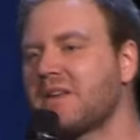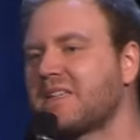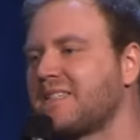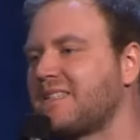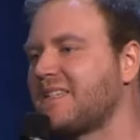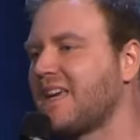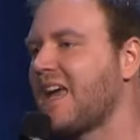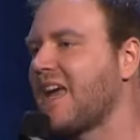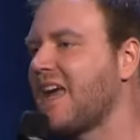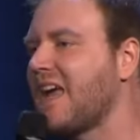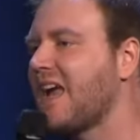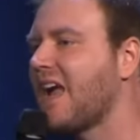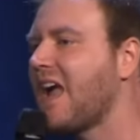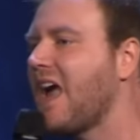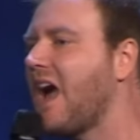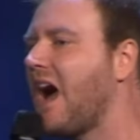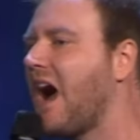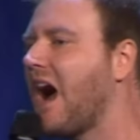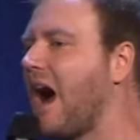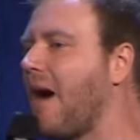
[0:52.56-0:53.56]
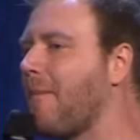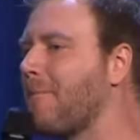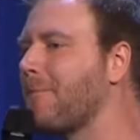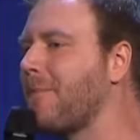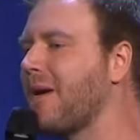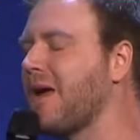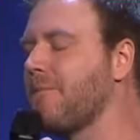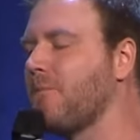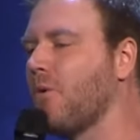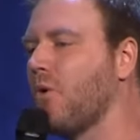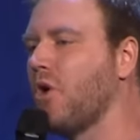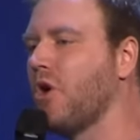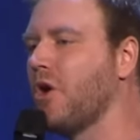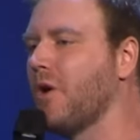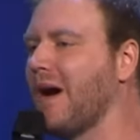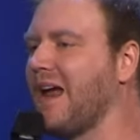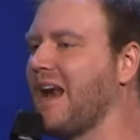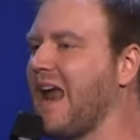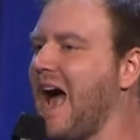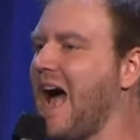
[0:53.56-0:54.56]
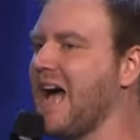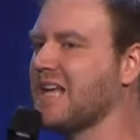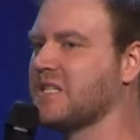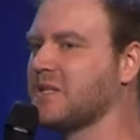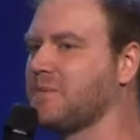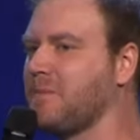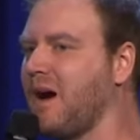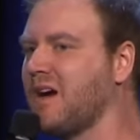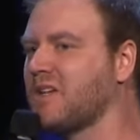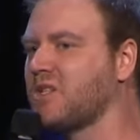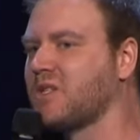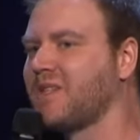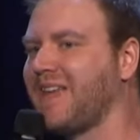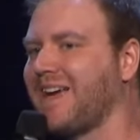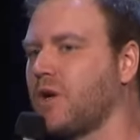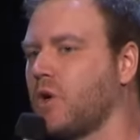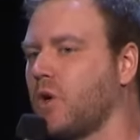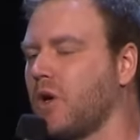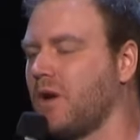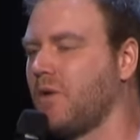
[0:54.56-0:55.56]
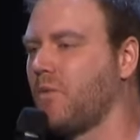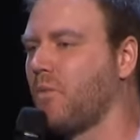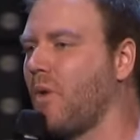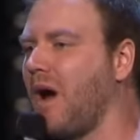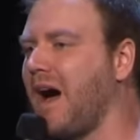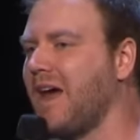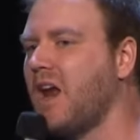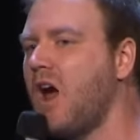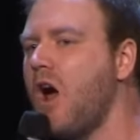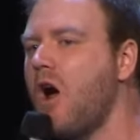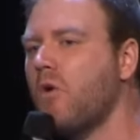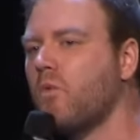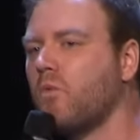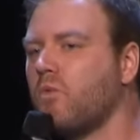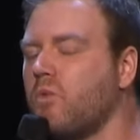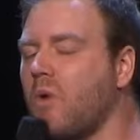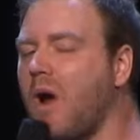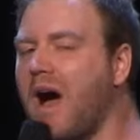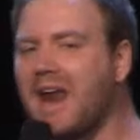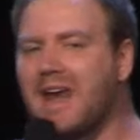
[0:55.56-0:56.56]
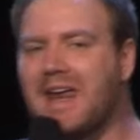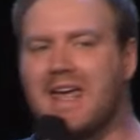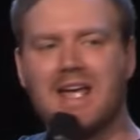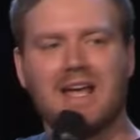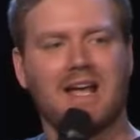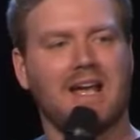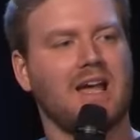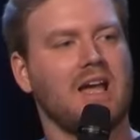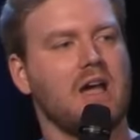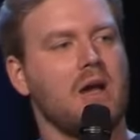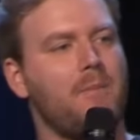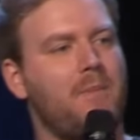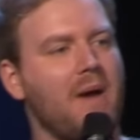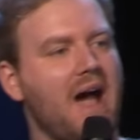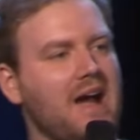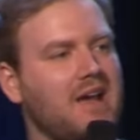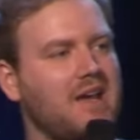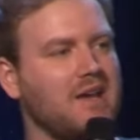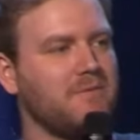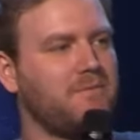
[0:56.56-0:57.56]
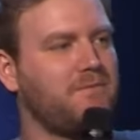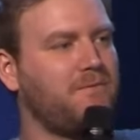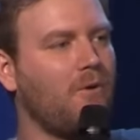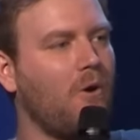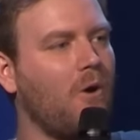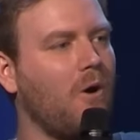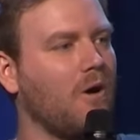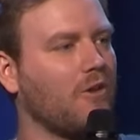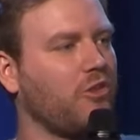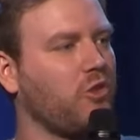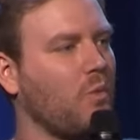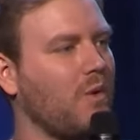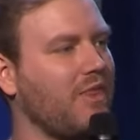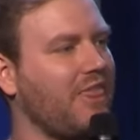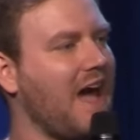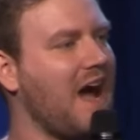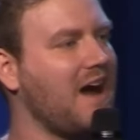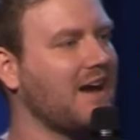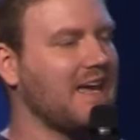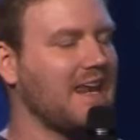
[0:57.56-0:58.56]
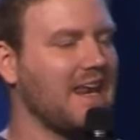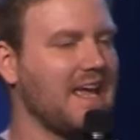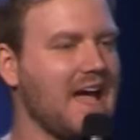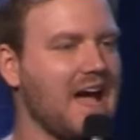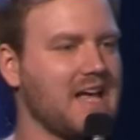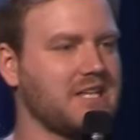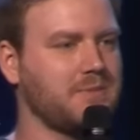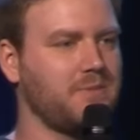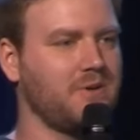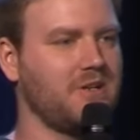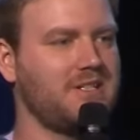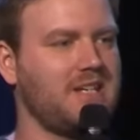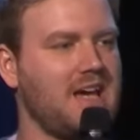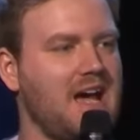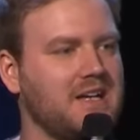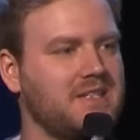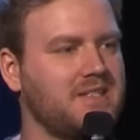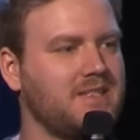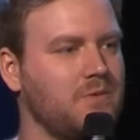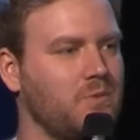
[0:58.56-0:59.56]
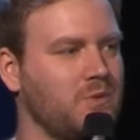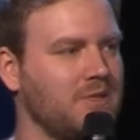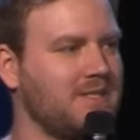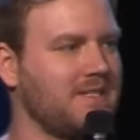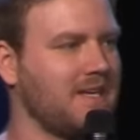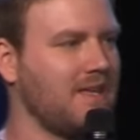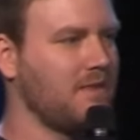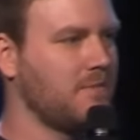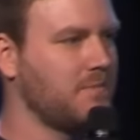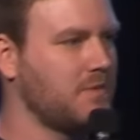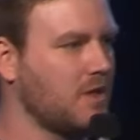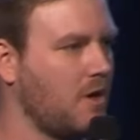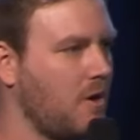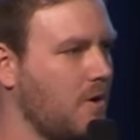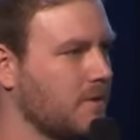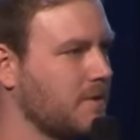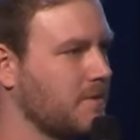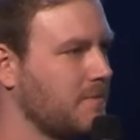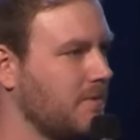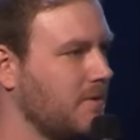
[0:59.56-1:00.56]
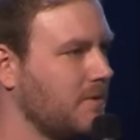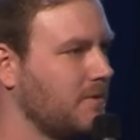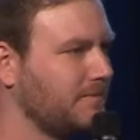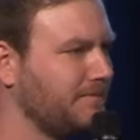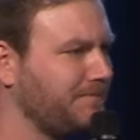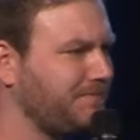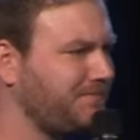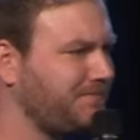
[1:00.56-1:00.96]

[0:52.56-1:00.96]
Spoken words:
seeing people who had asthma, so they couldn't run, running back and forth without getting asthma attacks that would send them to hospital.